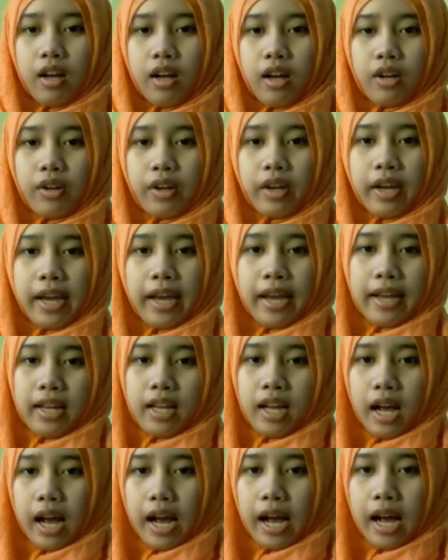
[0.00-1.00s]
Okay,
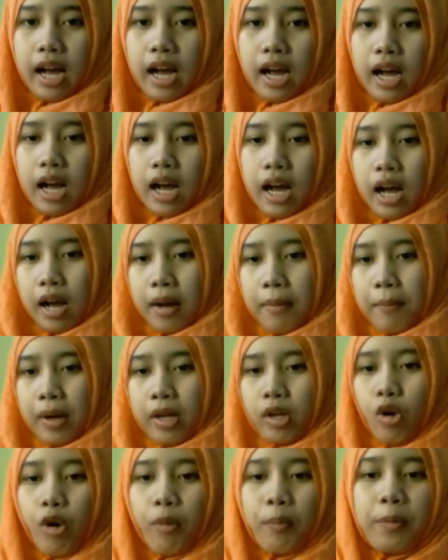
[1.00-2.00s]

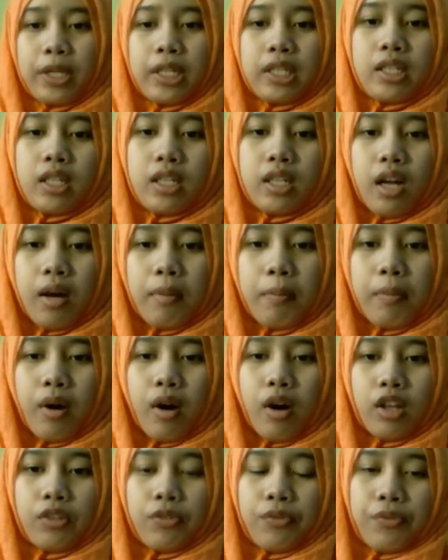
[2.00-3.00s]
my opinion
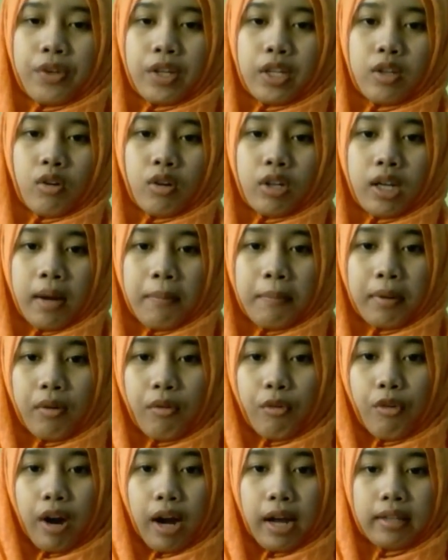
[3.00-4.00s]
about video number
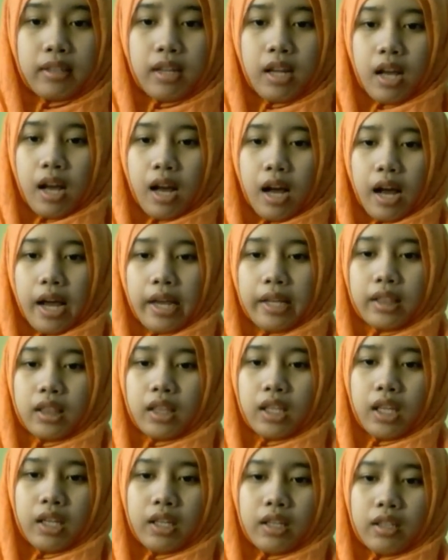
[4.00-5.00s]
1, I
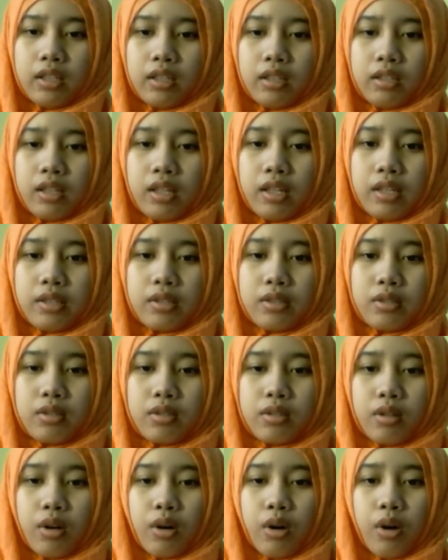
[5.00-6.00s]
think
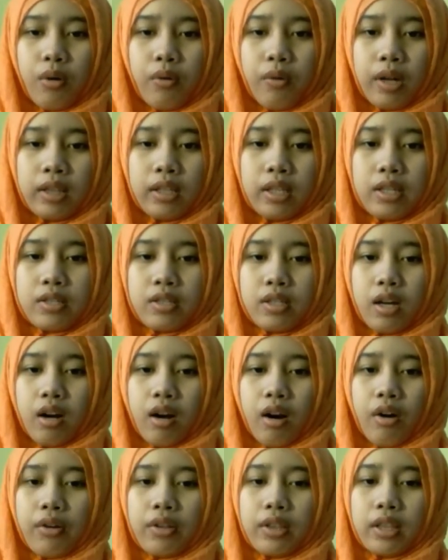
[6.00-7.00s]
is what is
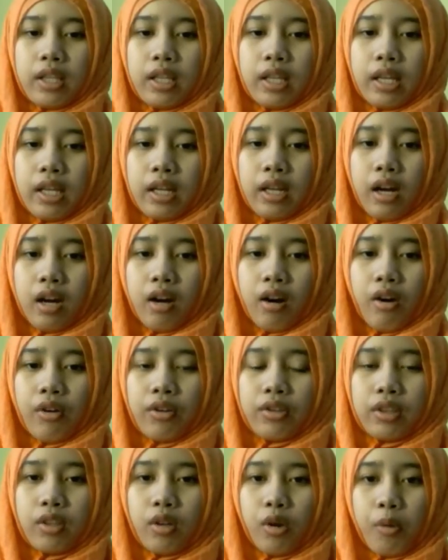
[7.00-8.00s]
accounting,
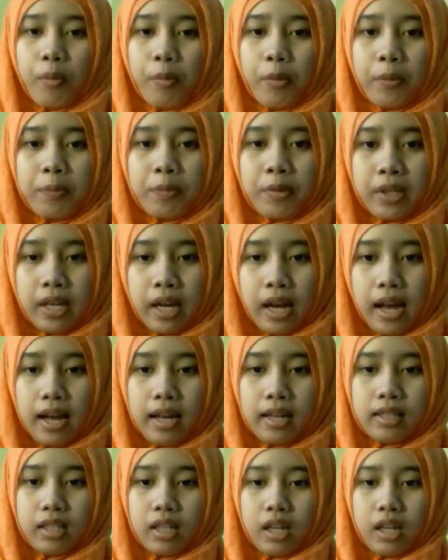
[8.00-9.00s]

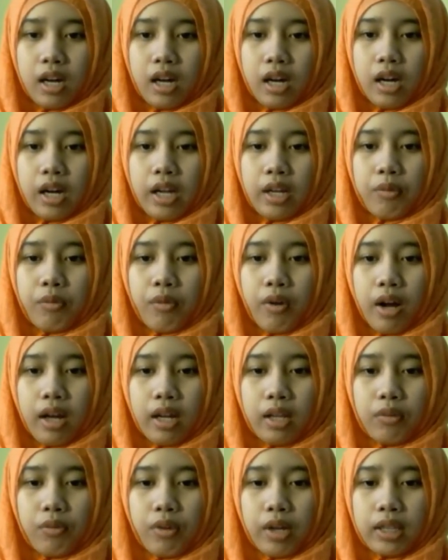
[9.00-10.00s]
accountophobia, and
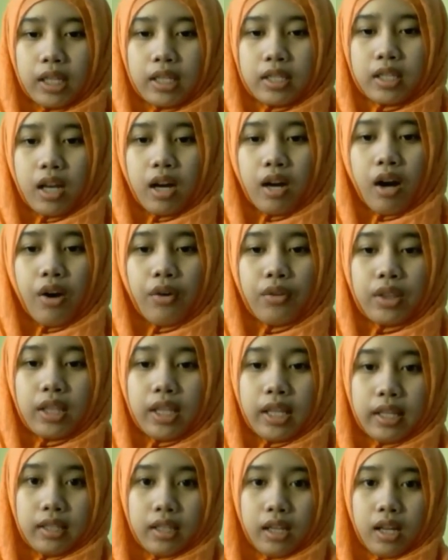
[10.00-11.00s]
what is
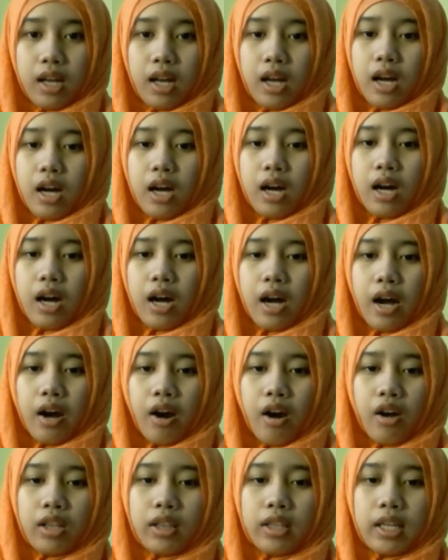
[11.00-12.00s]
accounting.
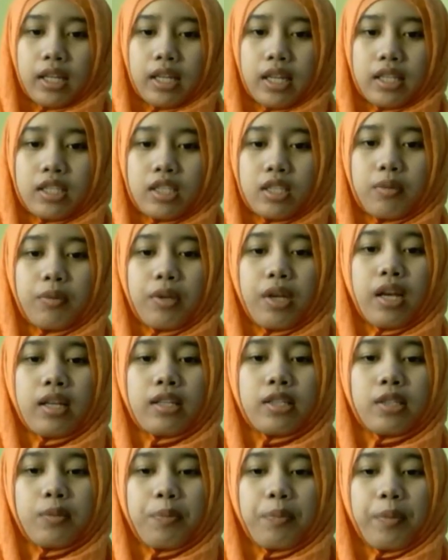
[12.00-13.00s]
Accounting is
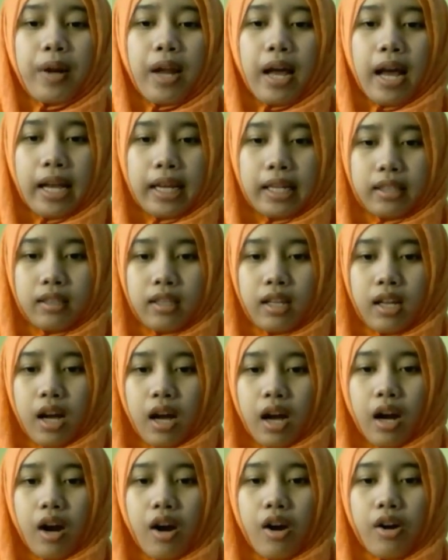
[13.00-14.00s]
explain.
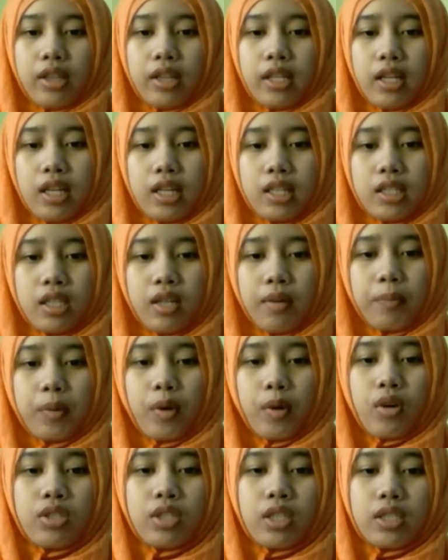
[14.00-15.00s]
Accounting is the
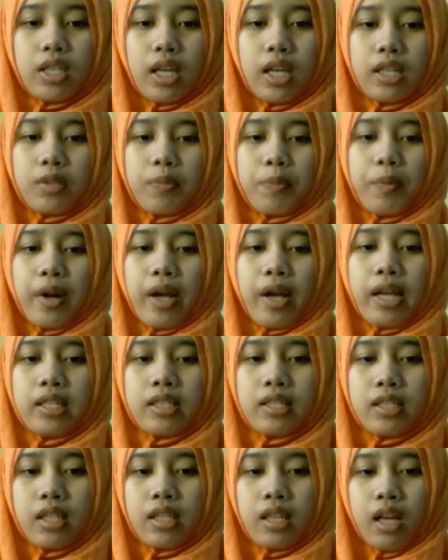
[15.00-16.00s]
process
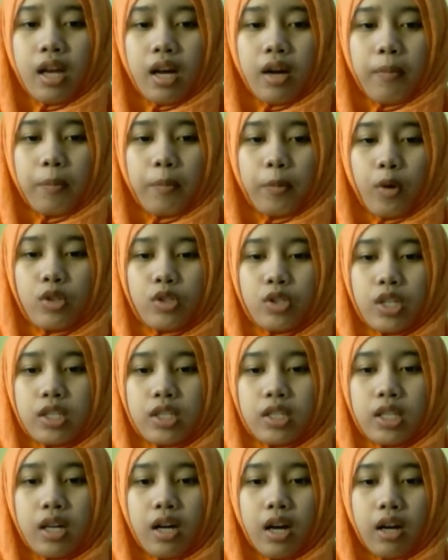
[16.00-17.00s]
explains
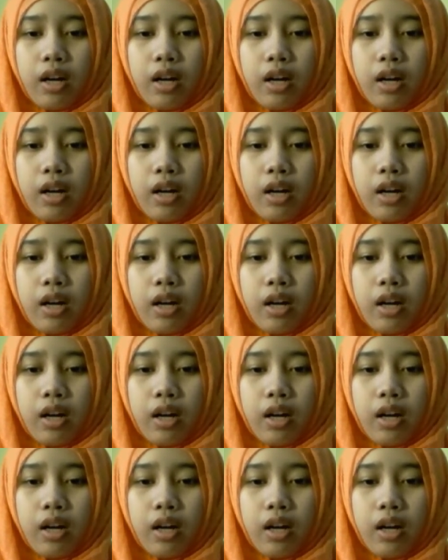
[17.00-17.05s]
process the